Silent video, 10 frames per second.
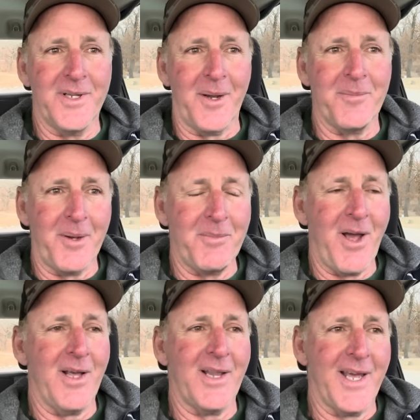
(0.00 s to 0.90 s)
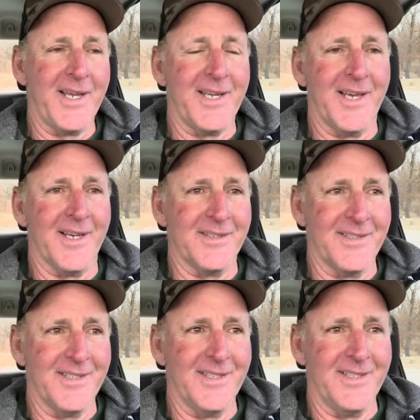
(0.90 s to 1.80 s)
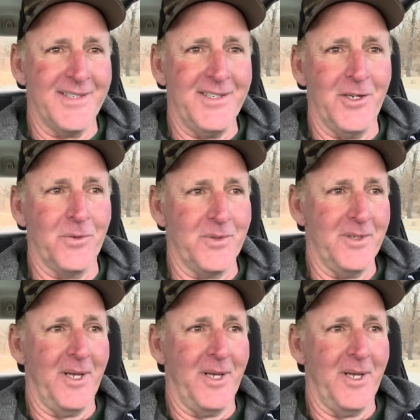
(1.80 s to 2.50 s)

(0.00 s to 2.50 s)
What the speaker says: I'm not like, you know,